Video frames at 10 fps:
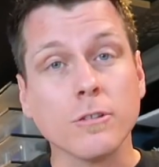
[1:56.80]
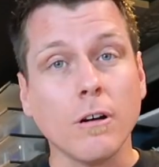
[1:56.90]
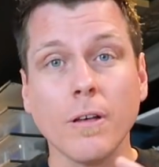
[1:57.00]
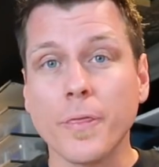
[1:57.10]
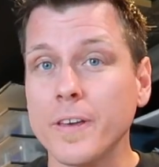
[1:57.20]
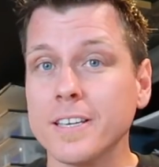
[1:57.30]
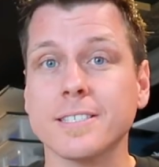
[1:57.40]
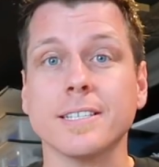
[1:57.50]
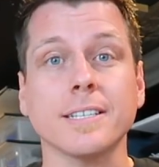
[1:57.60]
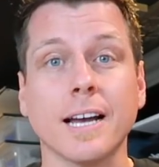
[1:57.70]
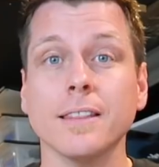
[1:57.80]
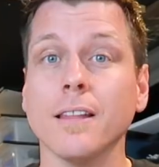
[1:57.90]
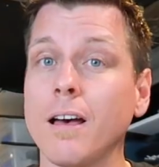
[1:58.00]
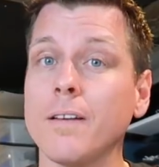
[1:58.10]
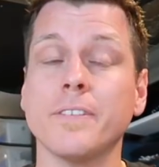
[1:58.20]
are all things that I
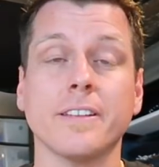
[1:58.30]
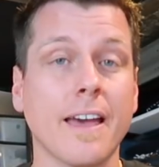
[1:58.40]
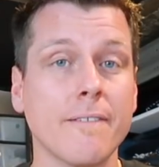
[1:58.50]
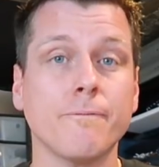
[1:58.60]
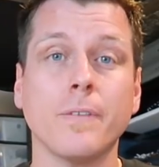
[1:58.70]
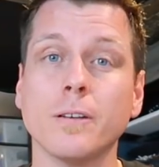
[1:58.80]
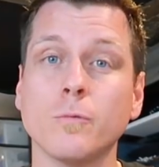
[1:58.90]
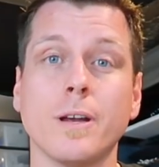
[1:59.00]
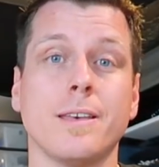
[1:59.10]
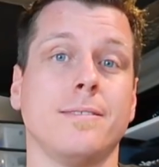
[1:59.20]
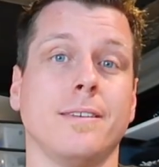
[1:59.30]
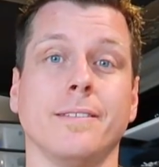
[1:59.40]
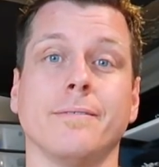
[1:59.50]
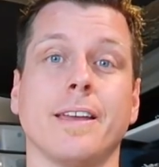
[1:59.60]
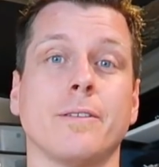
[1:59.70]
loved and have fun with
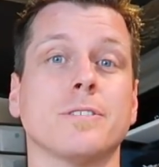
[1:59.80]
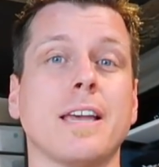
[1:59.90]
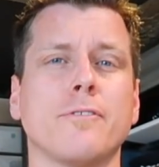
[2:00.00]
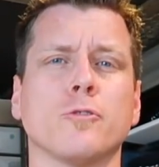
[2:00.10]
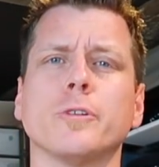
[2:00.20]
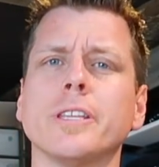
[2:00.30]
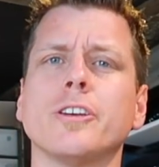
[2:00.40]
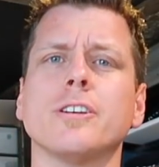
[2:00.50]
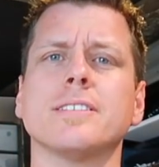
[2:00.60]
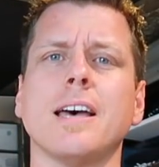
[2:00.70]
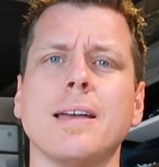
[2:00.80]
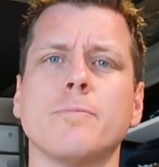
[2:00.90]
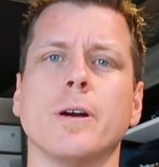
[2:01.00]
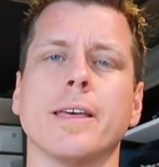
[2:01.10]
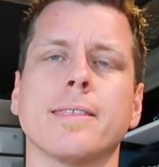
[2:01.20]
and was having a really good
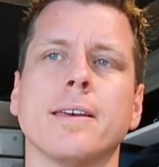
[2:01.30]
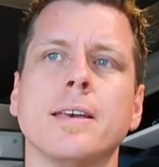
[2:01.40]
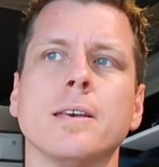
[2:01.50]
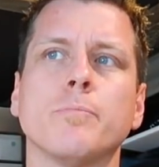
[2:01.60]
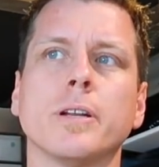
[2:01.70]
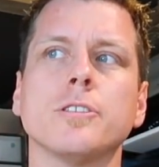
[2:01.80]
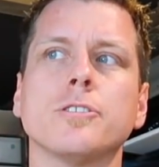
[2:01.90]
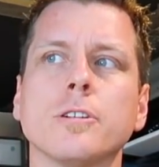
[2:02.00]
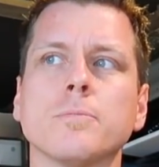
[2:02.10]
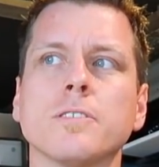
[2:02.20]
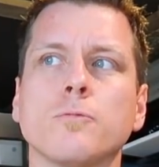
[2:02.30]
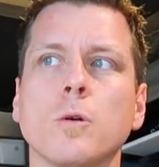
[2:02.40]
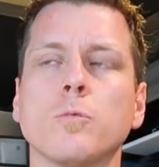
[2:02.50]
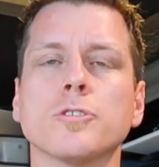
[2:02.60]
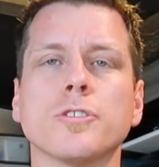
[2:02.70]
time with. But in terms of what we're